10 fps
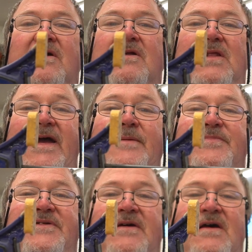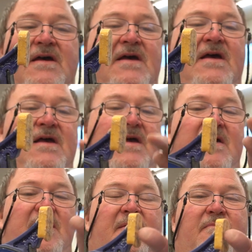clamps.
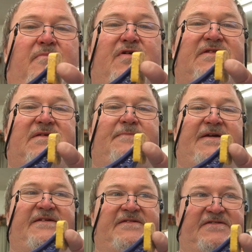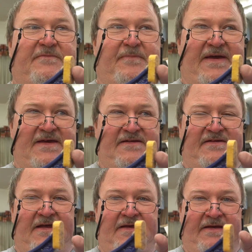Put the pieces of
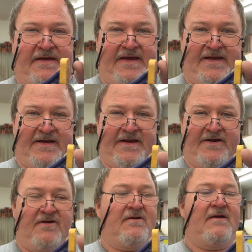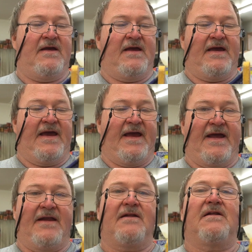pen in here
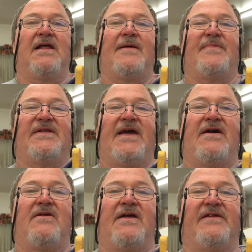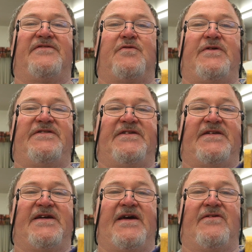and clamp it down and squeeze it
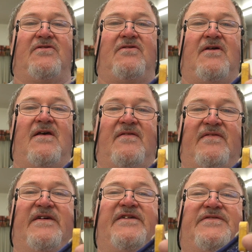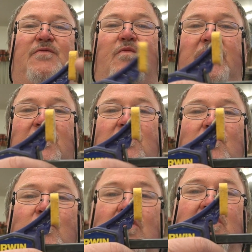together. This will
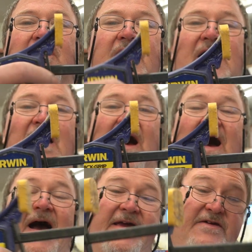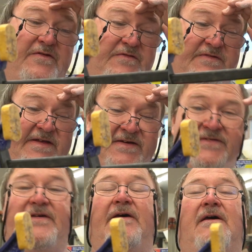work. I used
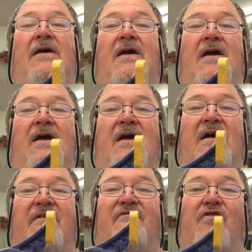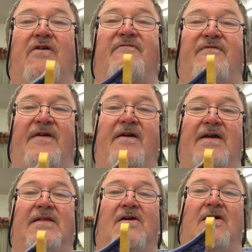this for a
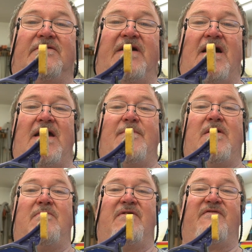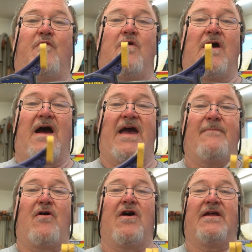very long time before I
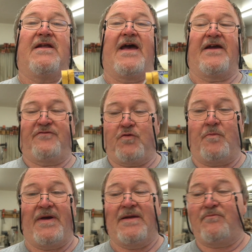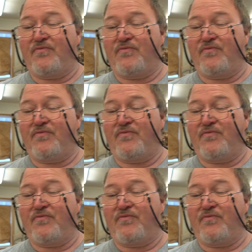bought an actual pen